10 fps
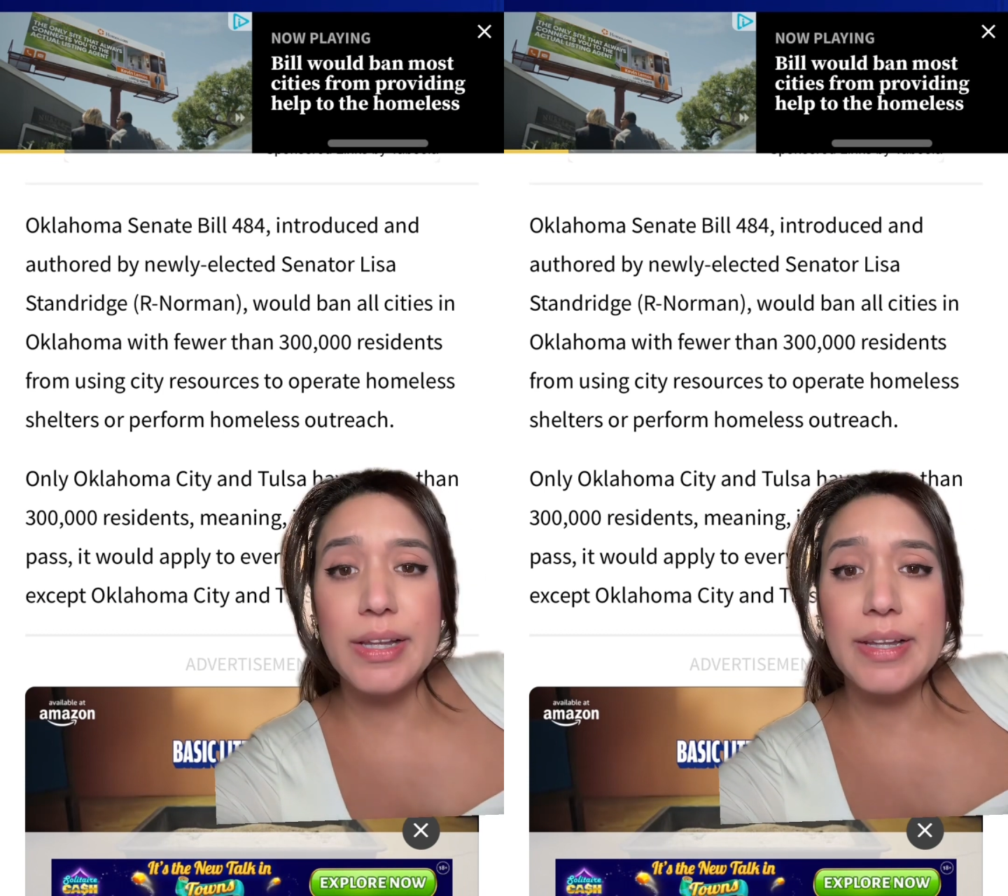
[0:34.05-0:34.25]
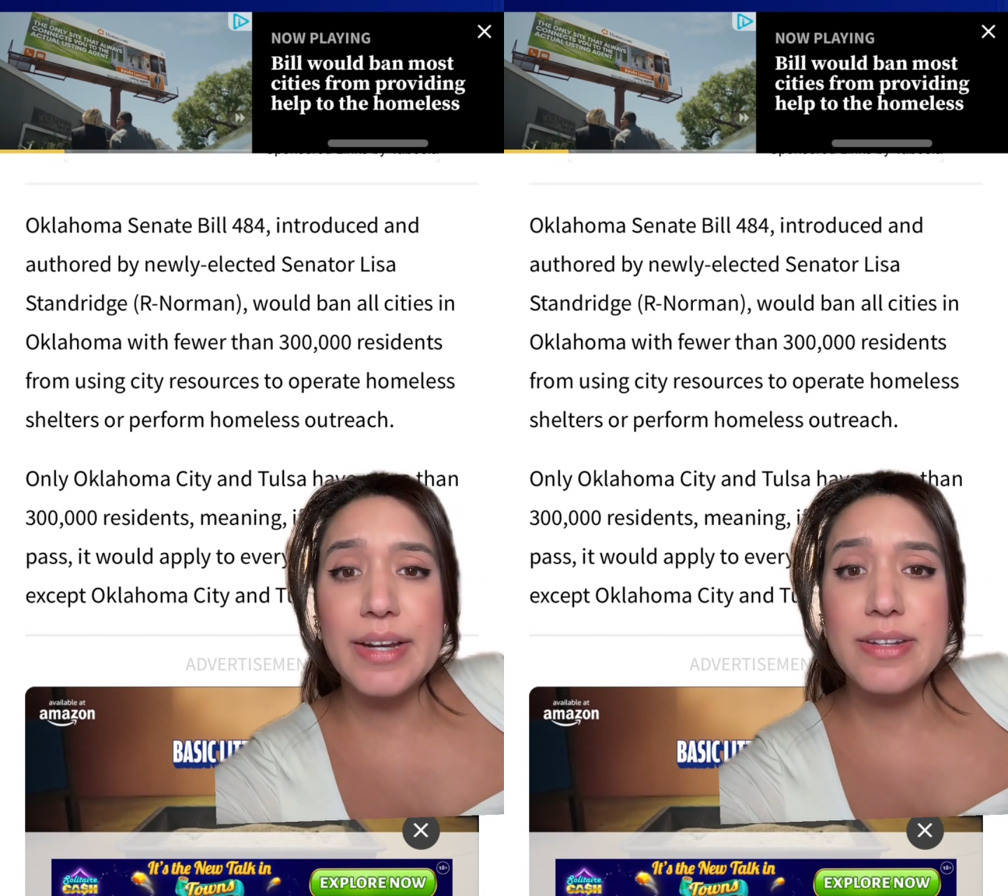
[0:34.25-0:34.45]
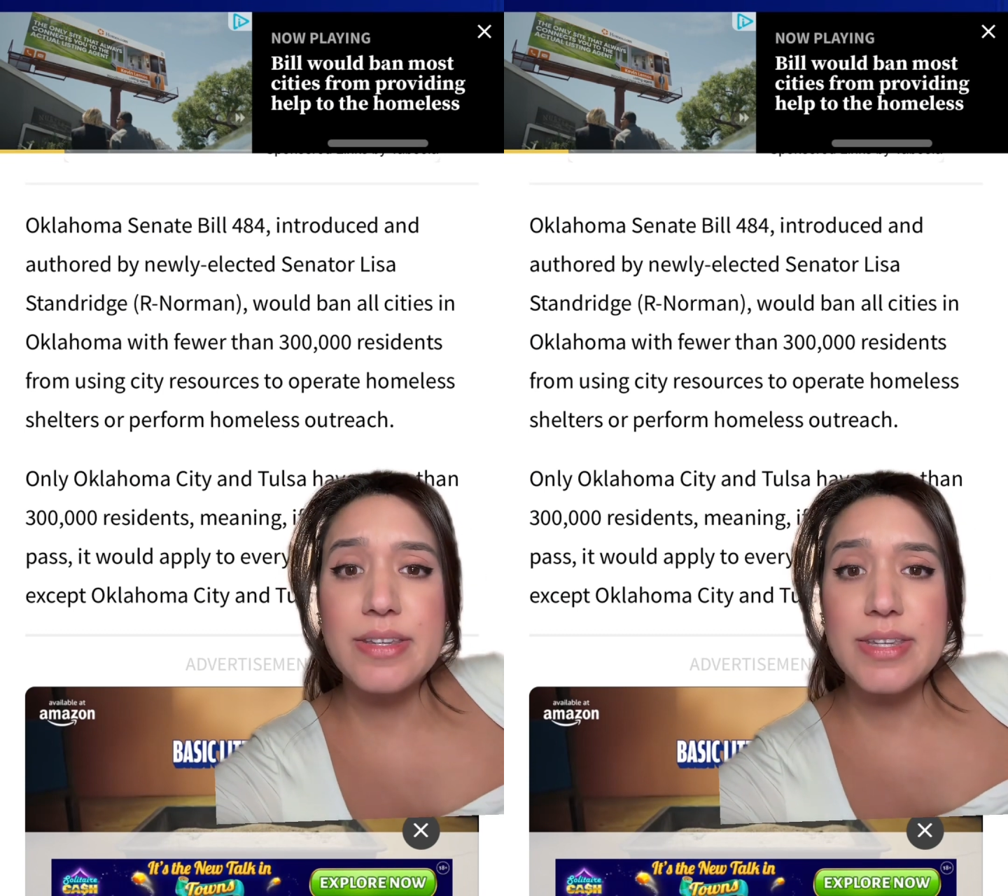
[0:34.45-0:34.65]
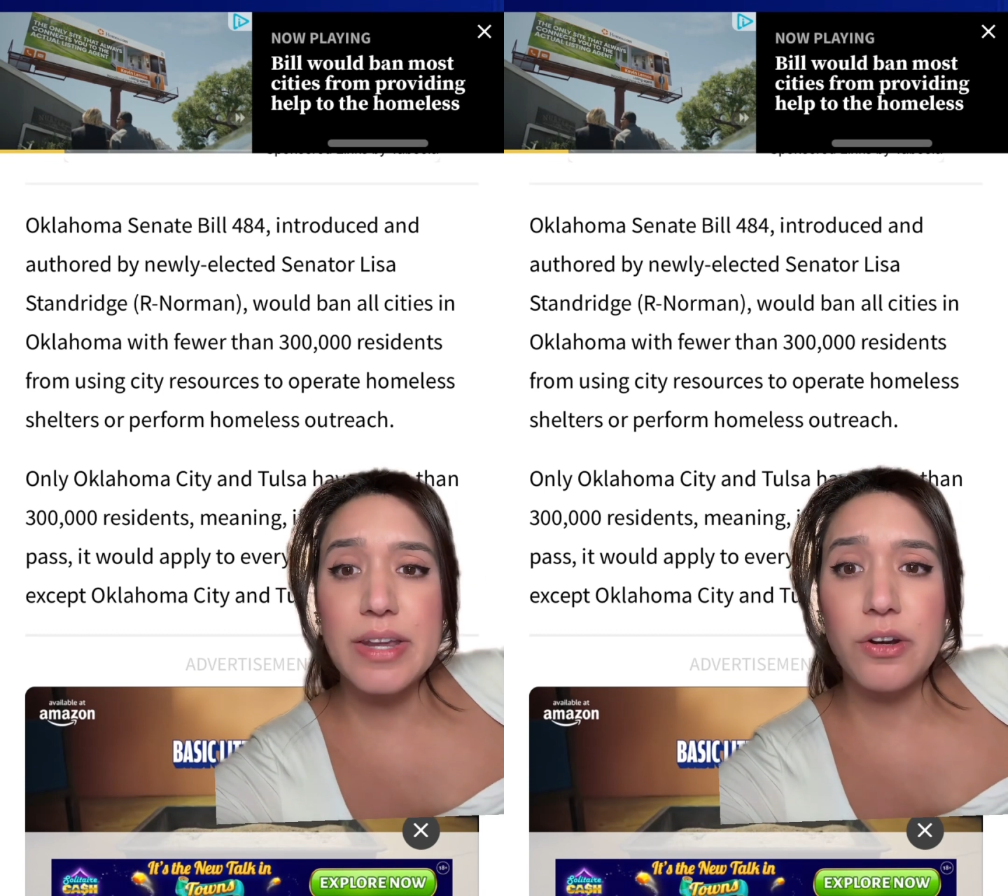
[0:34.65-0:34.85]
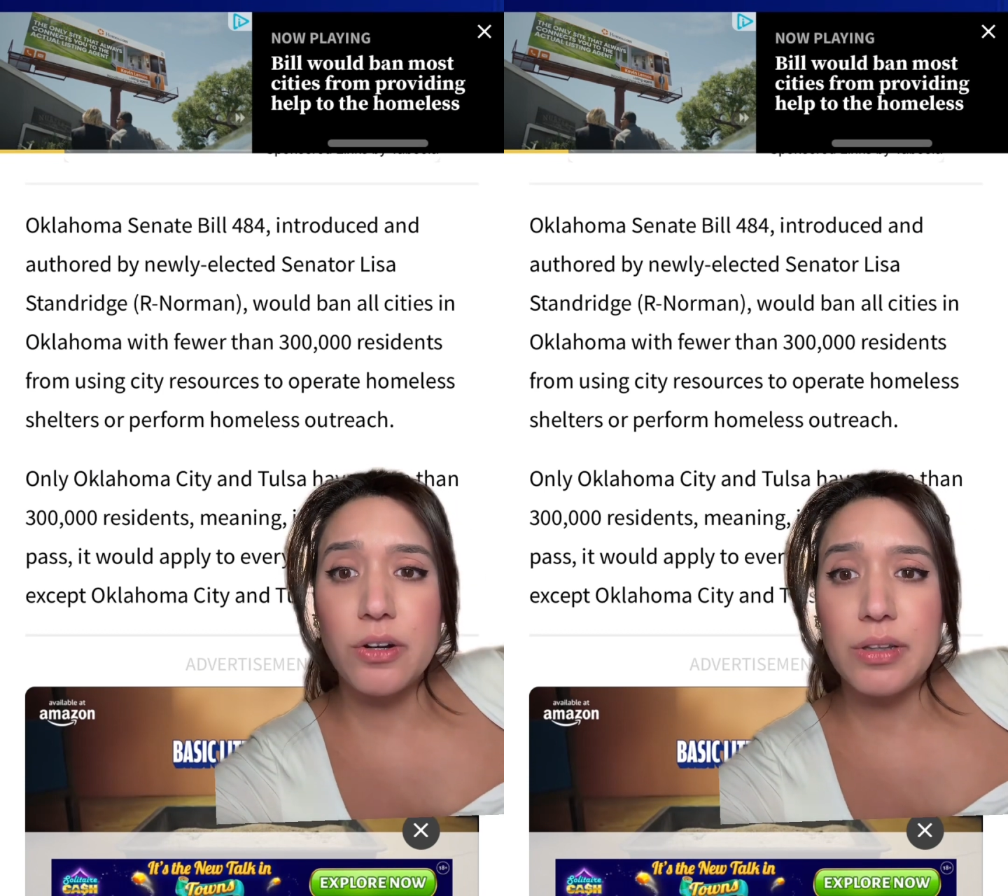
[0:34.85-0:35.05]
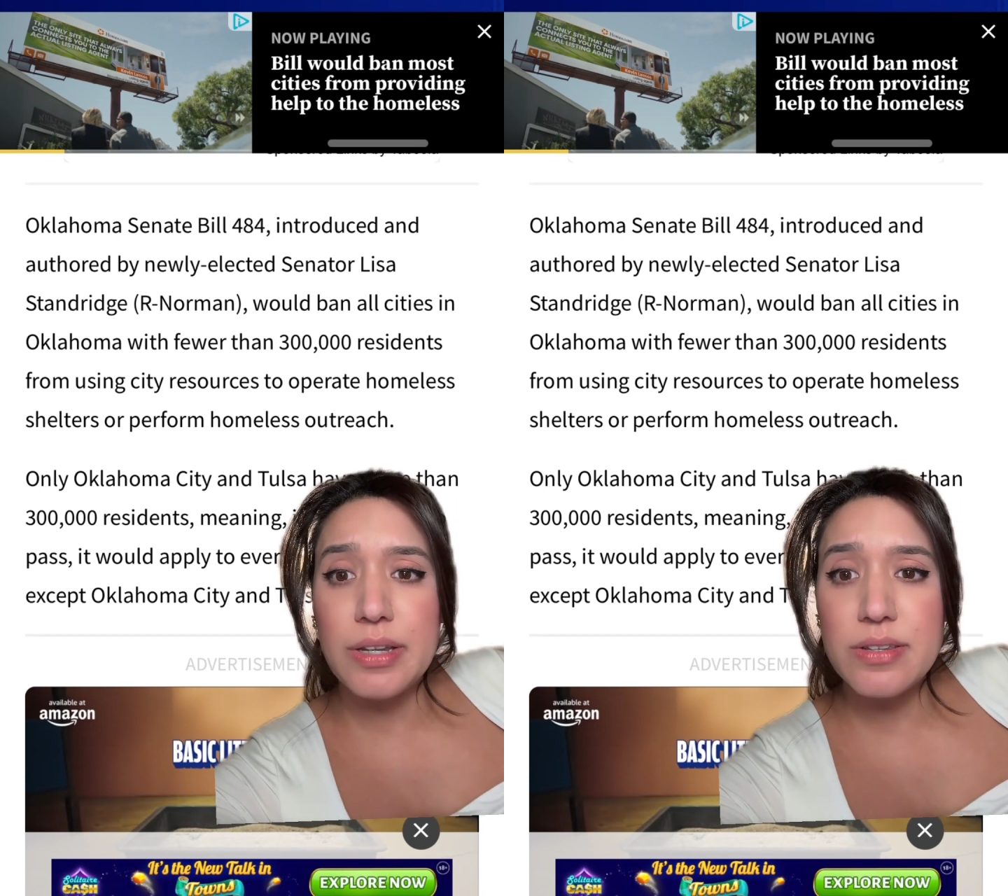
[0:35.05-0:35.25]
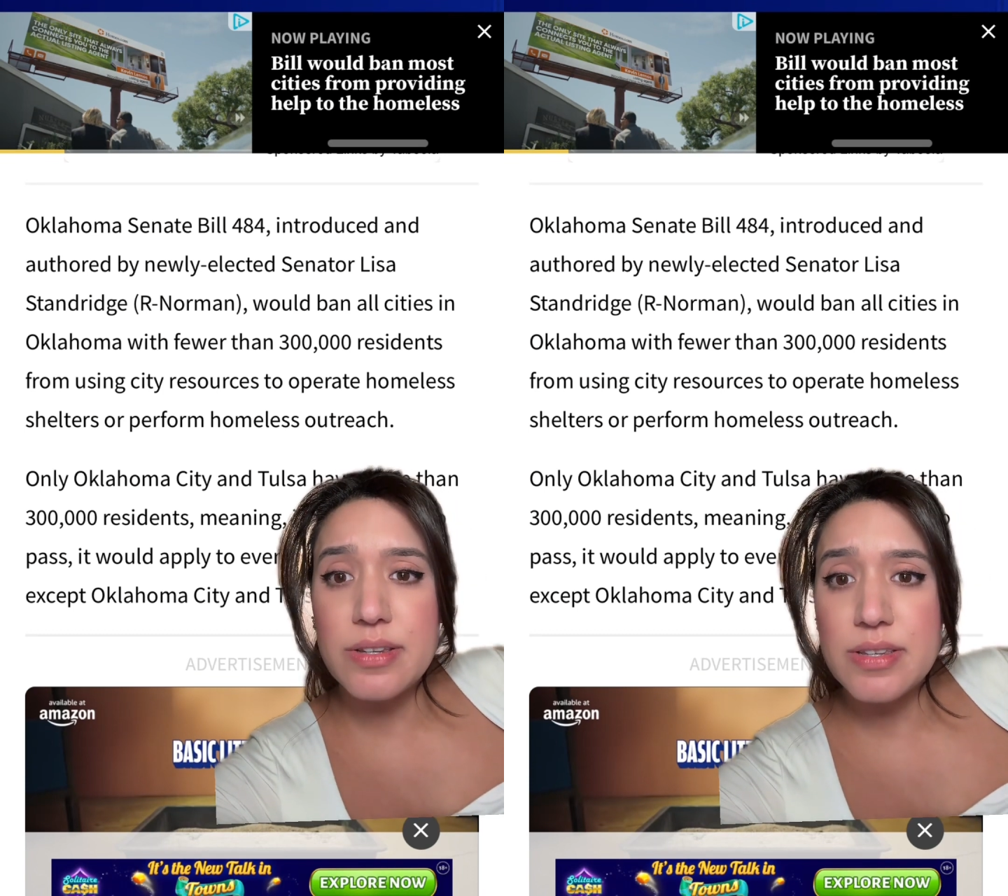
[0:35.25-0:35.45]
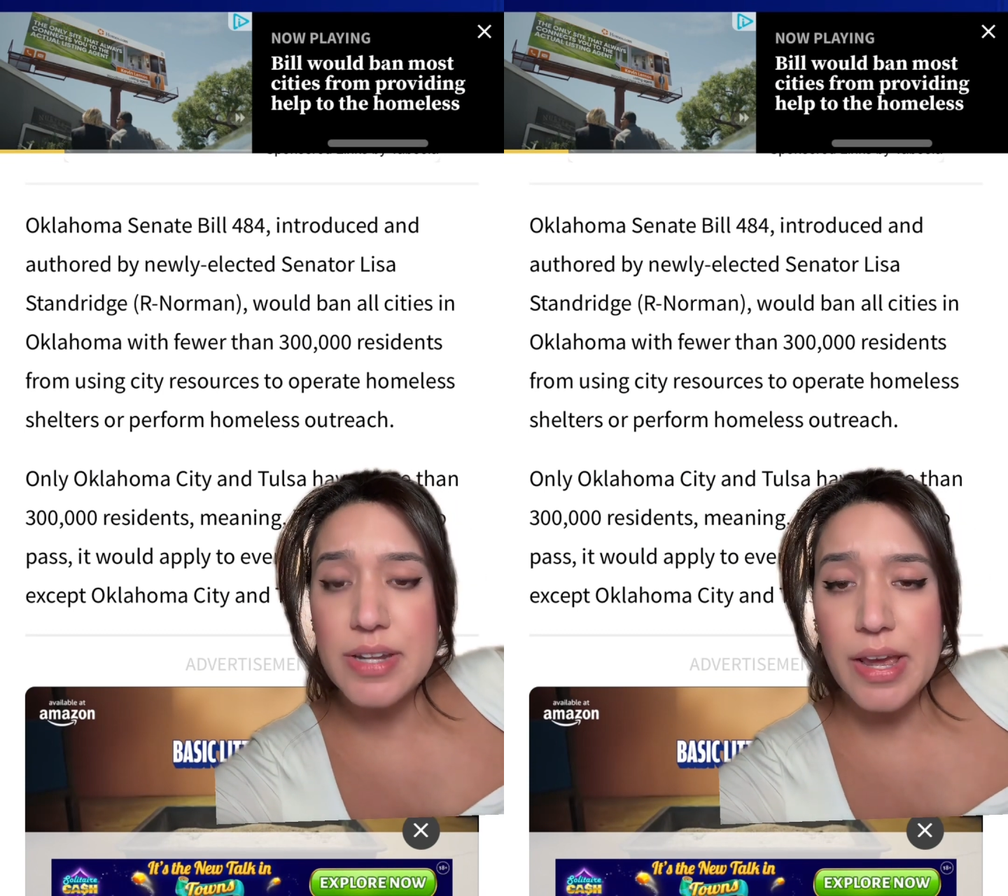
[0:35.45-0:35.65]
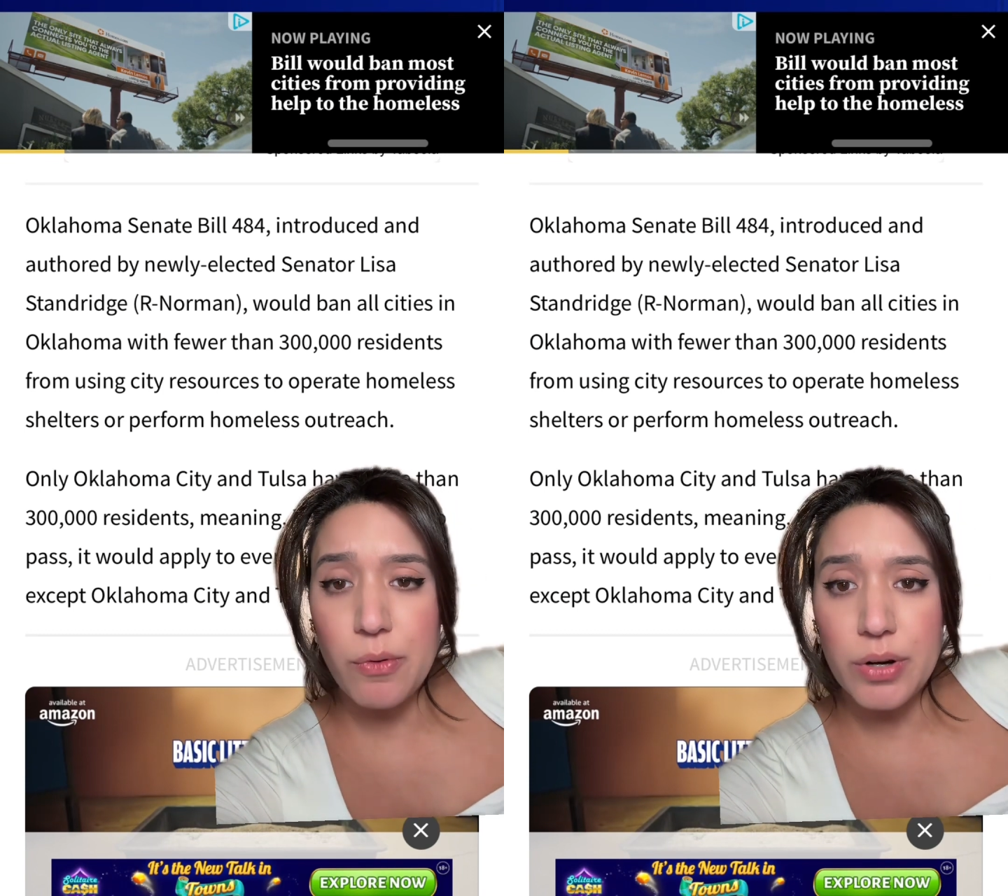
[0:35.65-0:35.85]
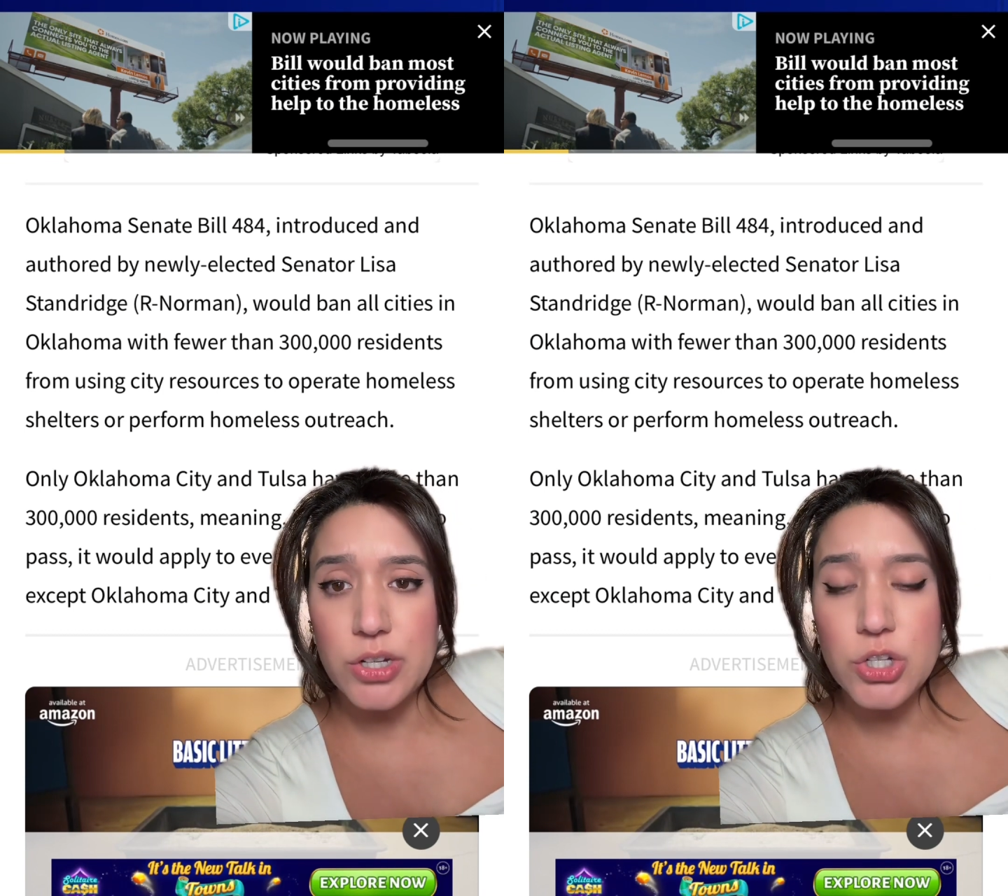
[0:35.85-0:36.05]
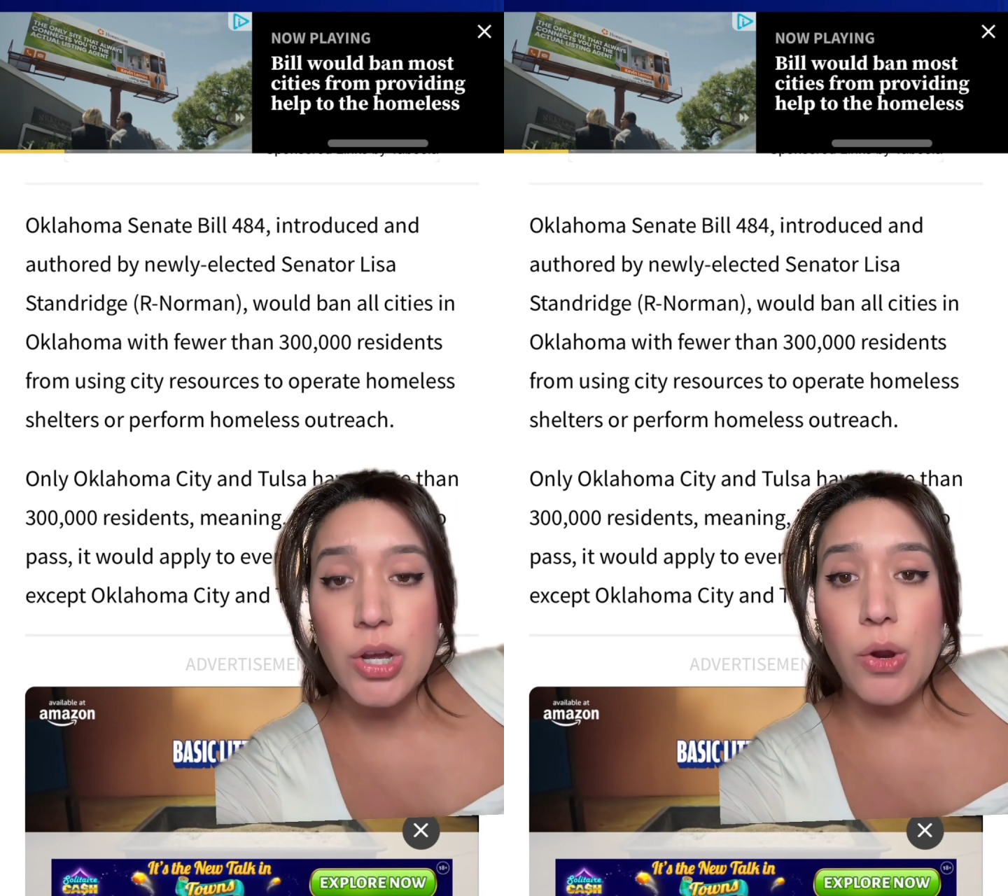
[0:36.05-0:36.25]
elected Senator Lisa Stanridge,